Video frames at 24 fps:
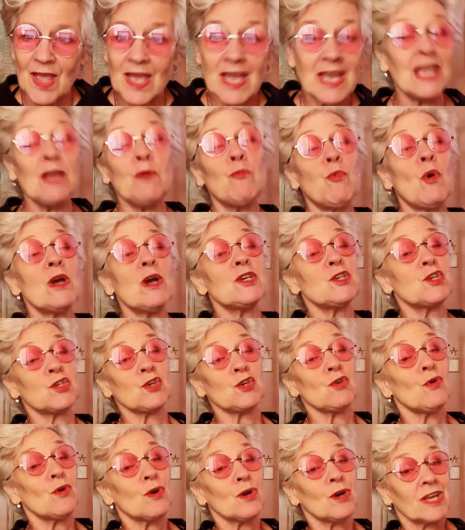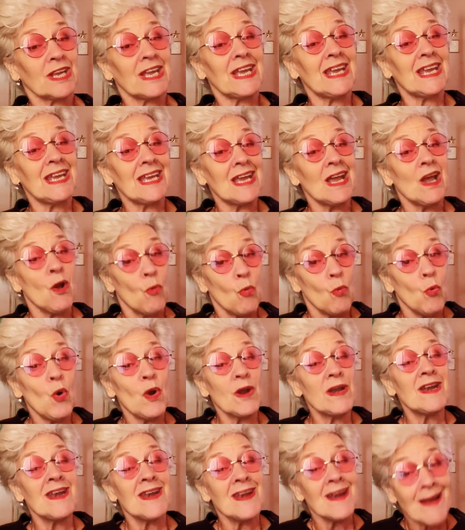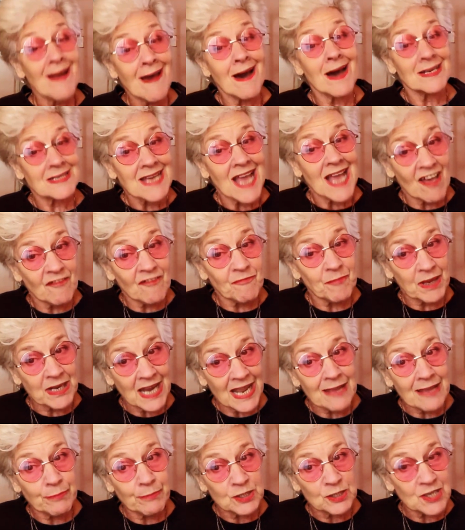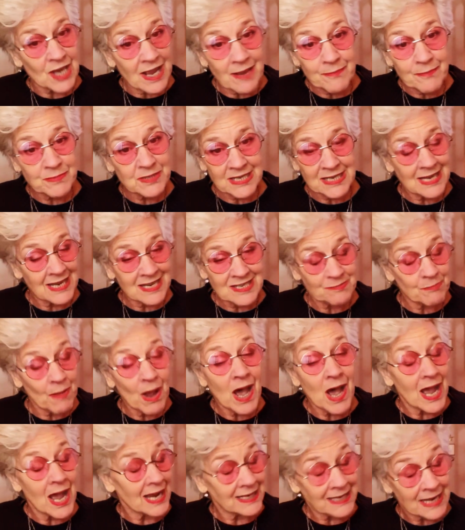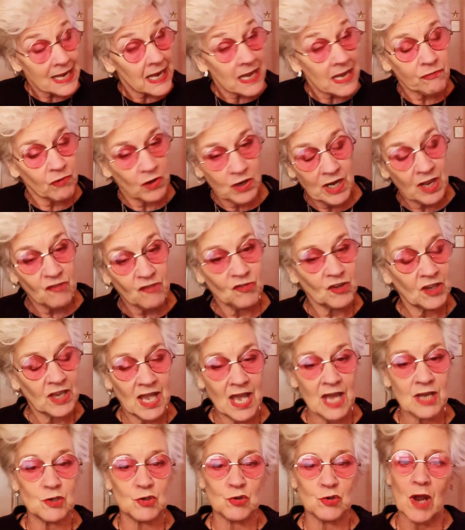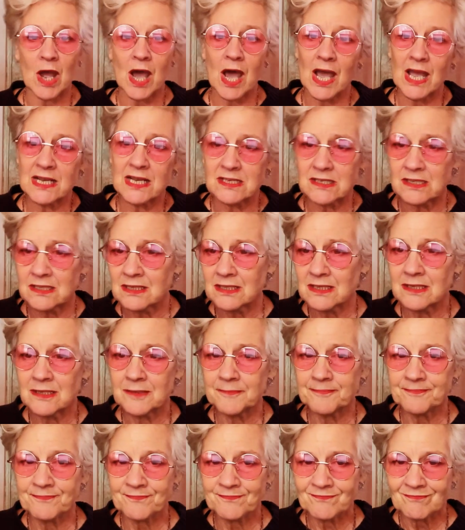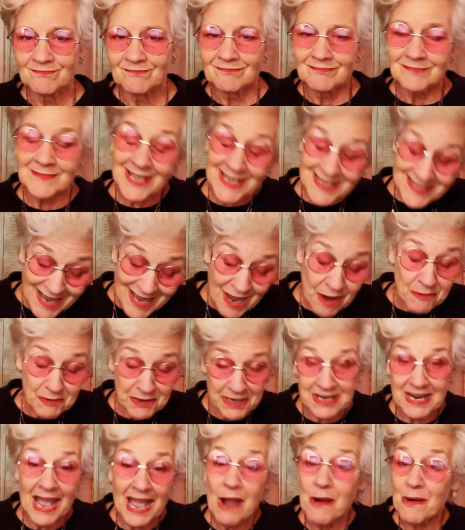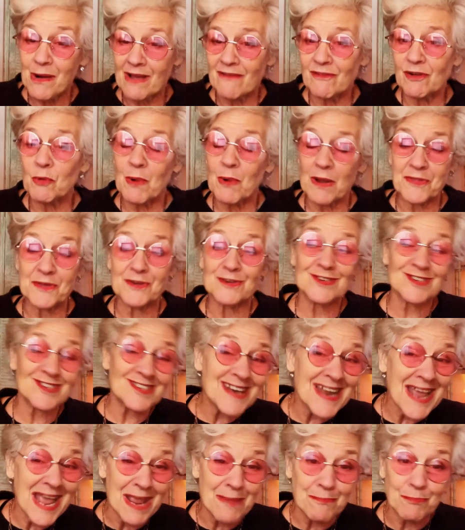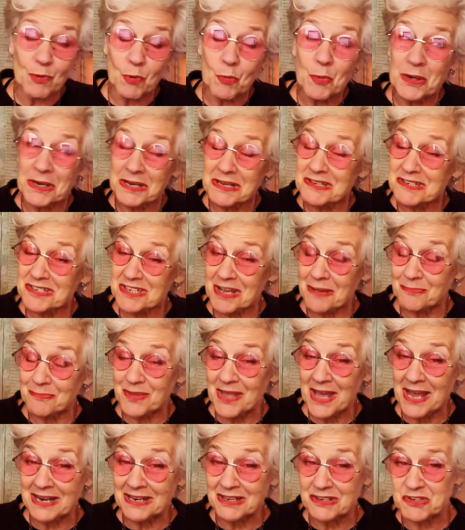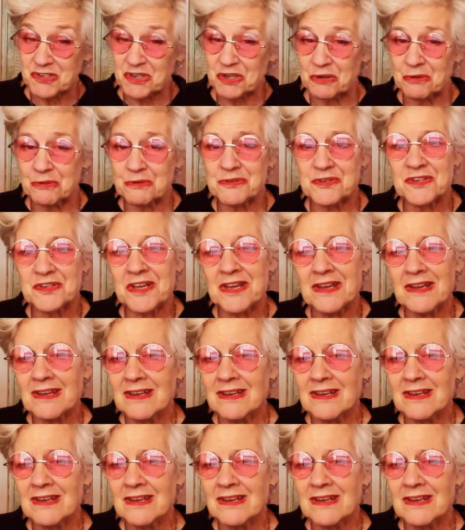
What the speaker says: He was sure he would not have been able to empty his mind, even if he had tried. He doubted, however, whether Snape would accept that excuse.